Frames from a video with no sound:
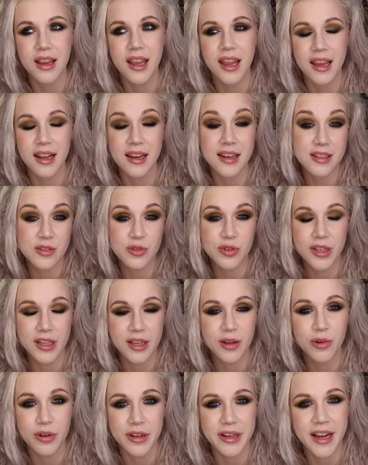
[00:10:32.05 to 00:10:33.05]
okay, I
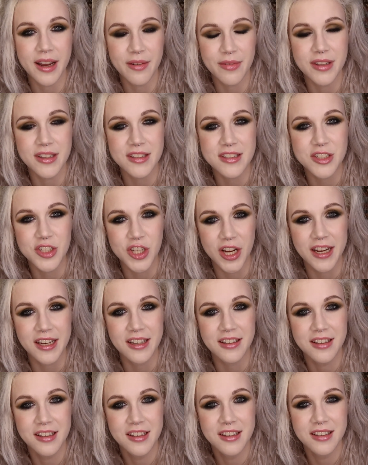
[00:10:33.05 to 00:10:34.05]
literally already have this
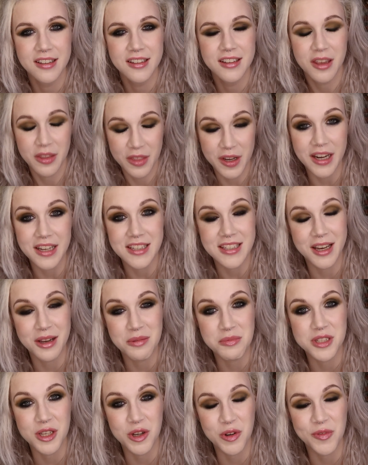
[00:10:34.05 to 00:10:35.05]
shade 3
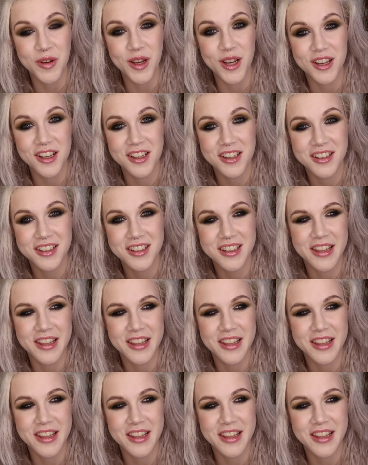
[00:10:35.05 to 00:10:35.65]
times over.